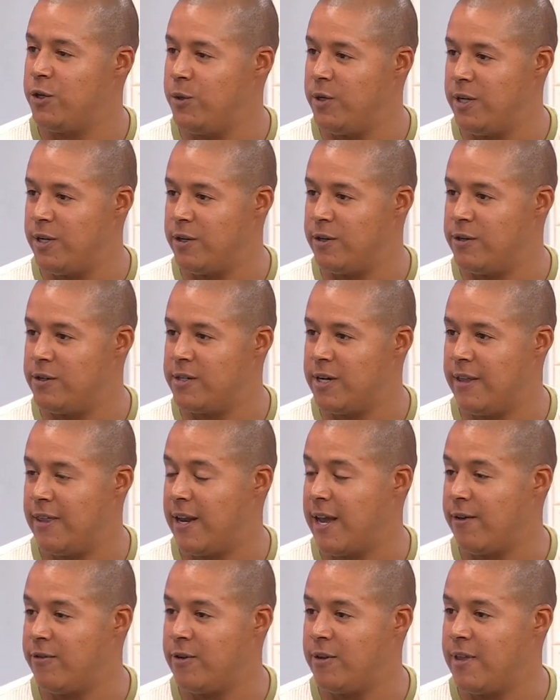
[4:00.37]
two years. And then
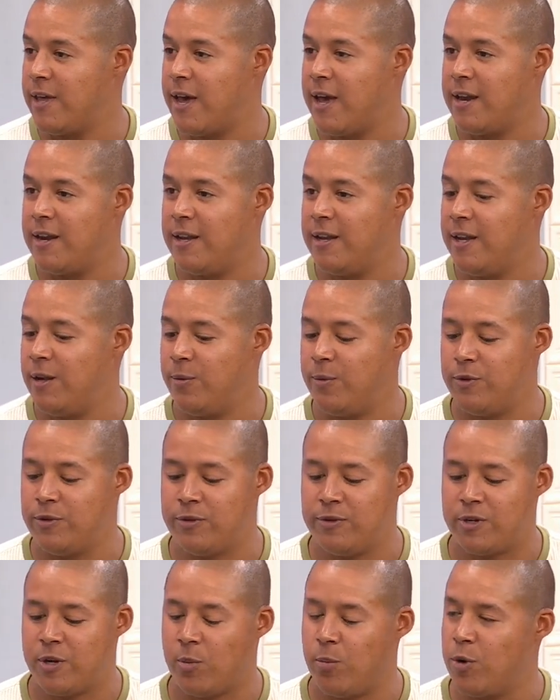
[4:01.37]
after that, it
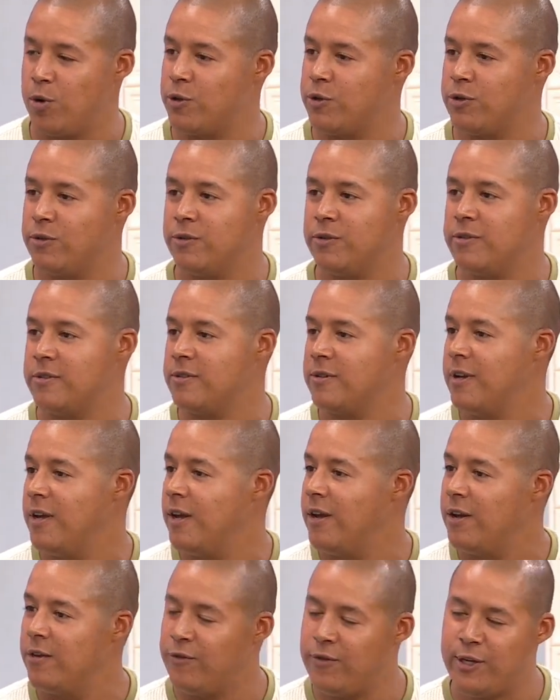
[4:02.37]
was commercials and
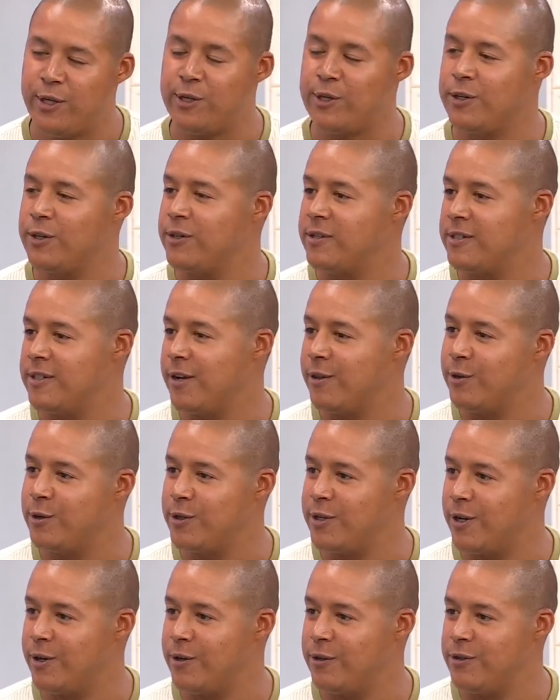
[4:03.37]
features and other
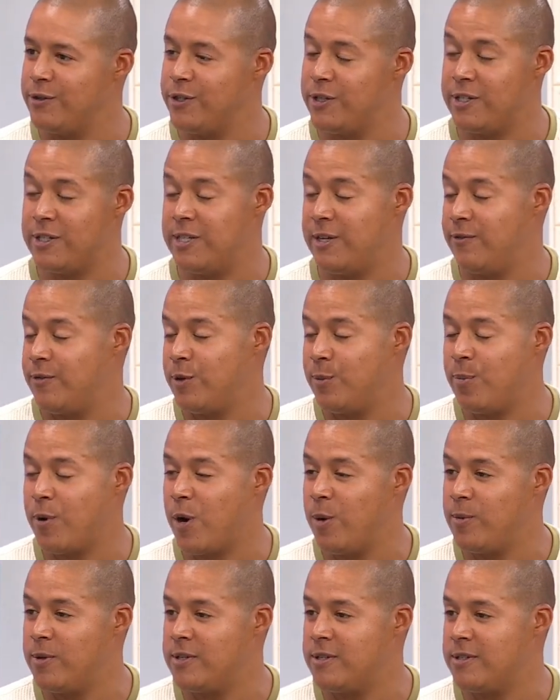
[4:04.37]
shows, just in different
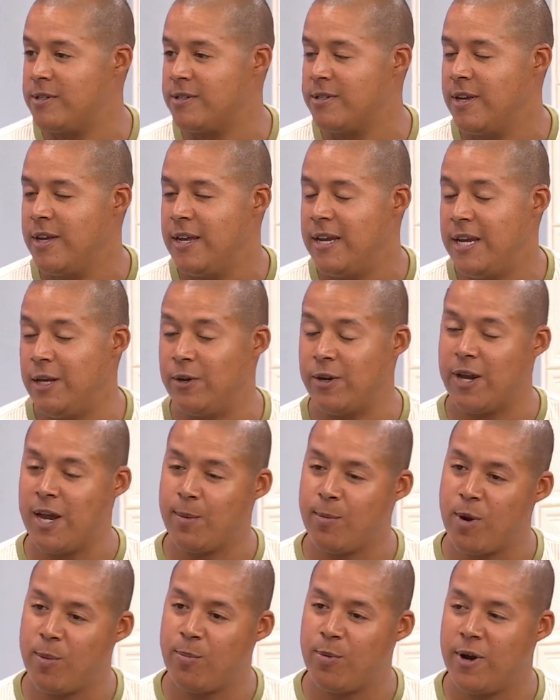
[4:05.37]
departments as either
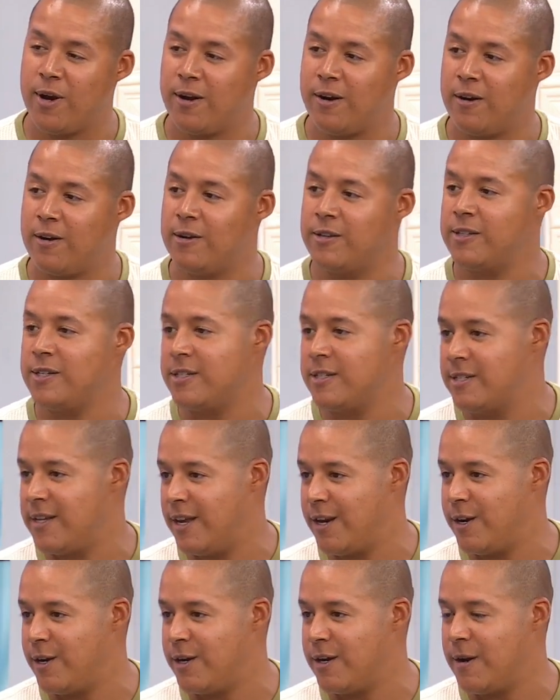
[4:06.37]
camera operator, and assistant
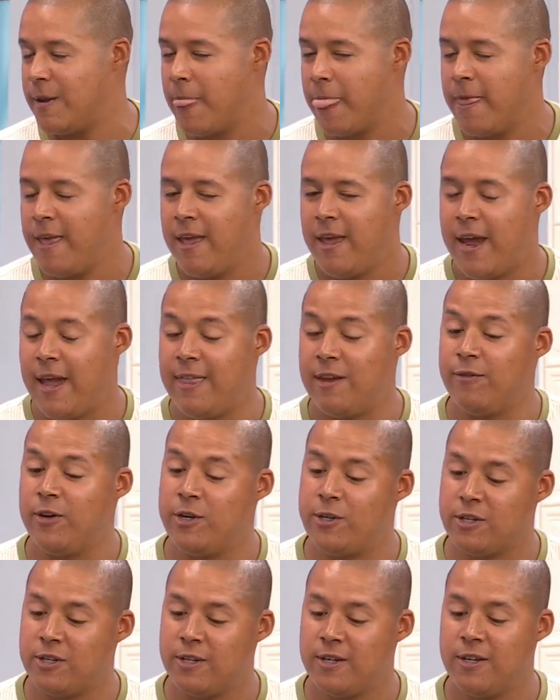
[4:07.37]
editor. And then
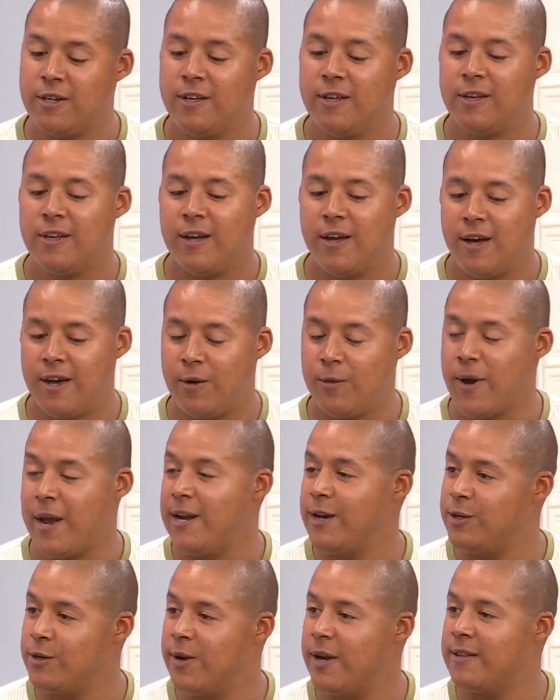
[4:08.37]
eventually uh,
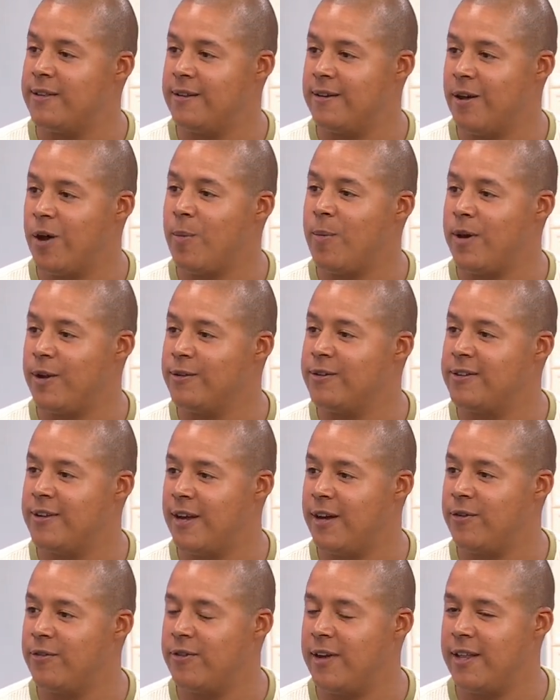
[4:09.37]
writing and directing all my own
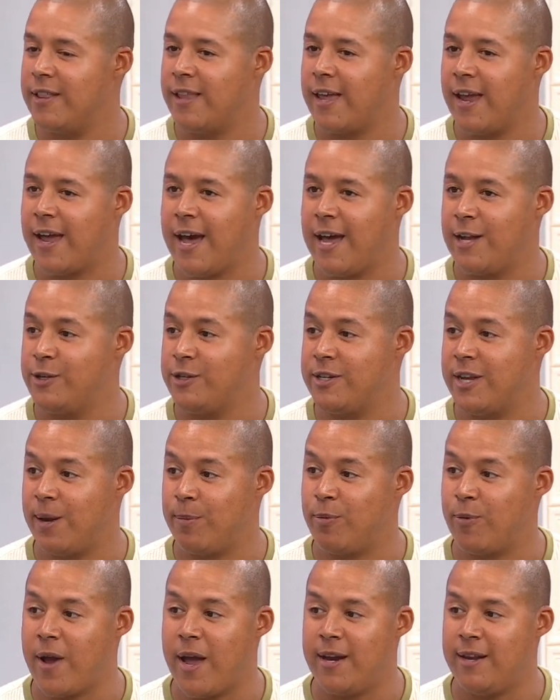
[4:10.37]
stuff. And like, I just
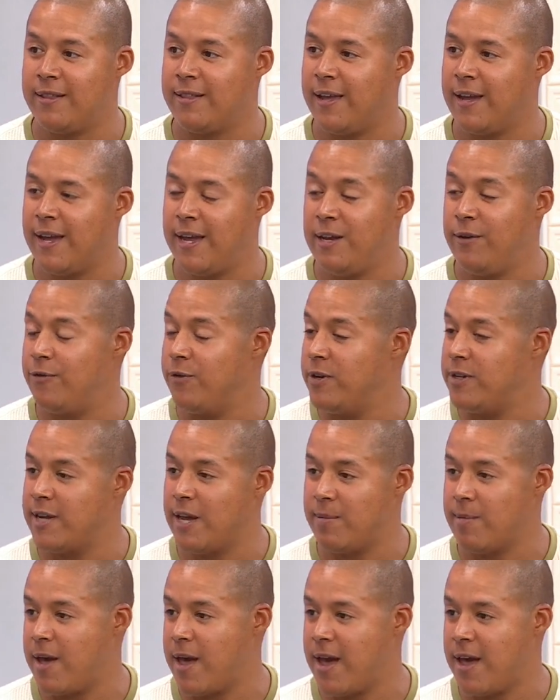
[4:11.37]
kept writing like any free
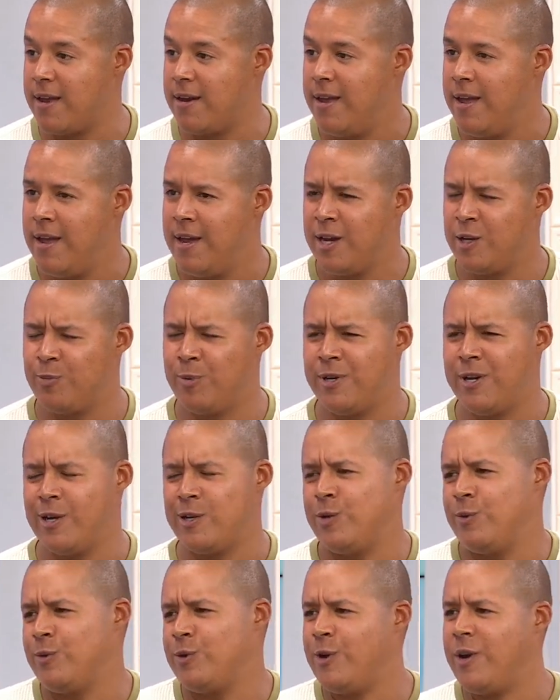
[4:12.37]
time I had, because mm -hmm.
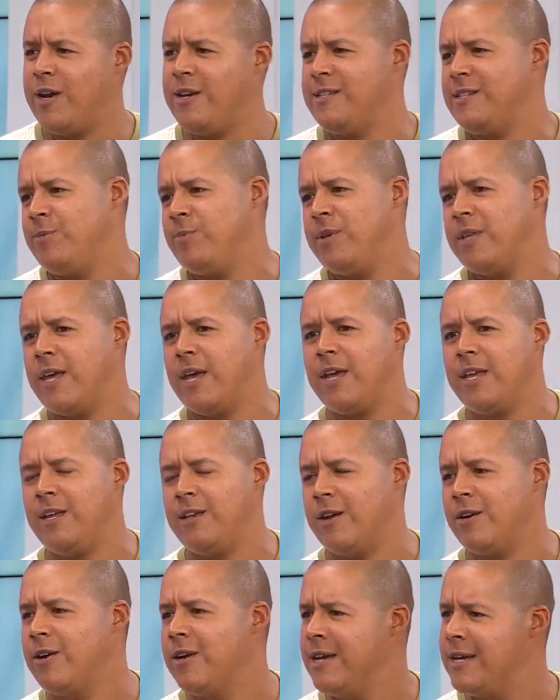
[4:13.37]
production was crazy. It'd be like, you
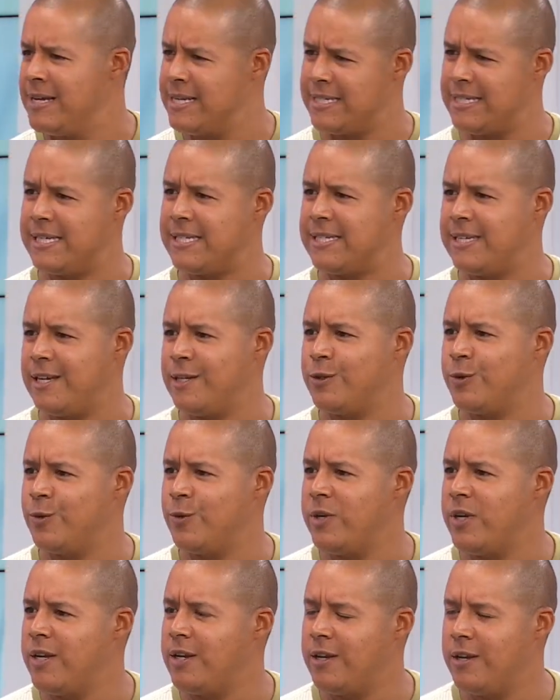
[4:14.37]
know, six days a
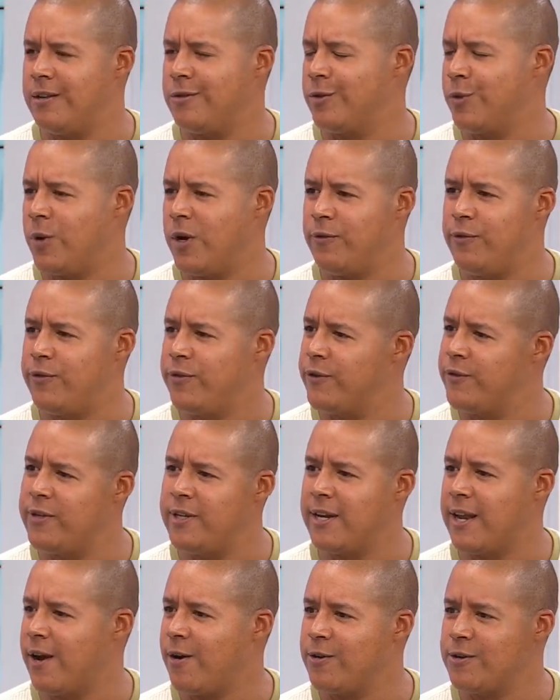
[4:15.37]
week, 12 to
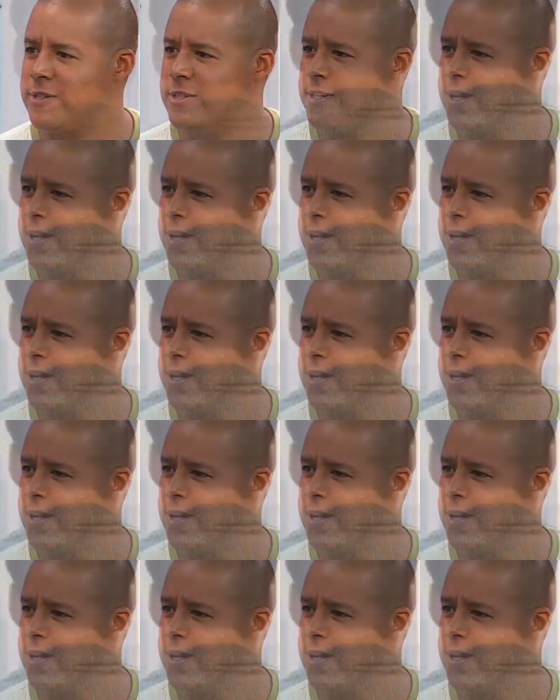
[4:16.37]
15 hours a